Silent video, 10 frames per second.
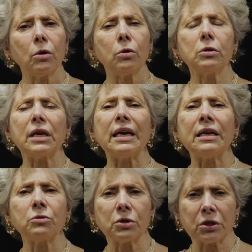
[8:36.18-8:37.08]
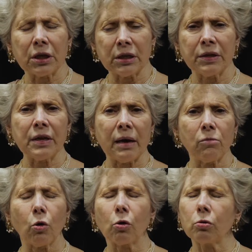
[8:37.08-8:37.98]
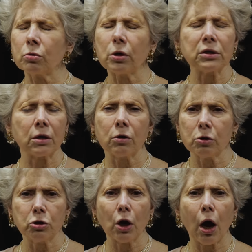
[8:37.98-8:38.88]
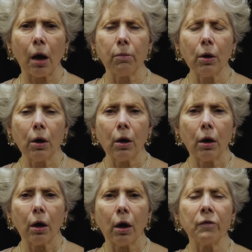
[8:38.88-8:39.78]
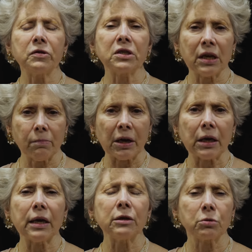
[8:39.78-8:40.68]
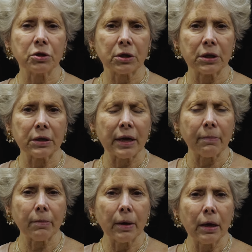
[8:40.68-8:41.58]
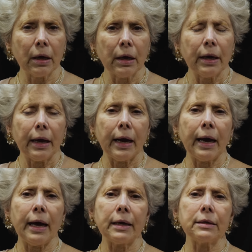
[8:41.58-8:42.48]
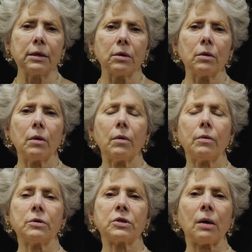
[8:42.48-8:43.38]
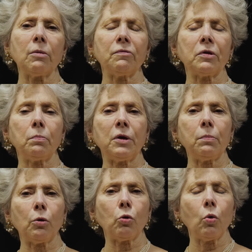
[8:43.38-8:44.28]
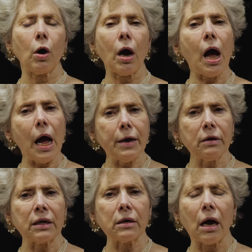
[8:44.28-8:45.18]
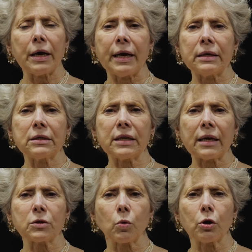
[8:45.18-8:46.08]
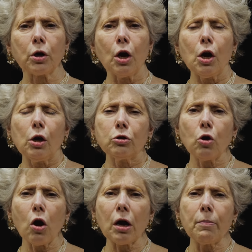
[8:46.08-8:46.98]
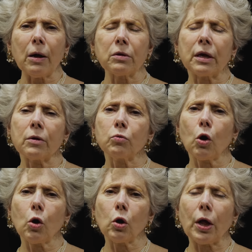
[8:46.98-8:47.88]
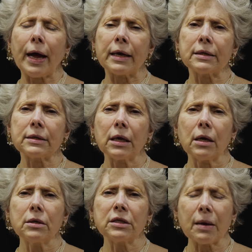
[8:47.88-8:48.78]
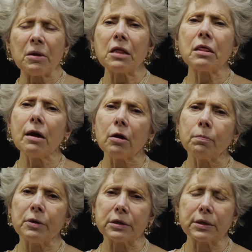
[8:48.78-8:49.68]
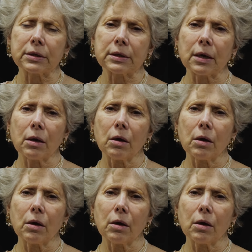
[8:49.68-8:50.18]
who's interested in them or who does a good job of seeming interested in them. And some of the people who are hired in high-end sex work talk about their role as semi-therapists,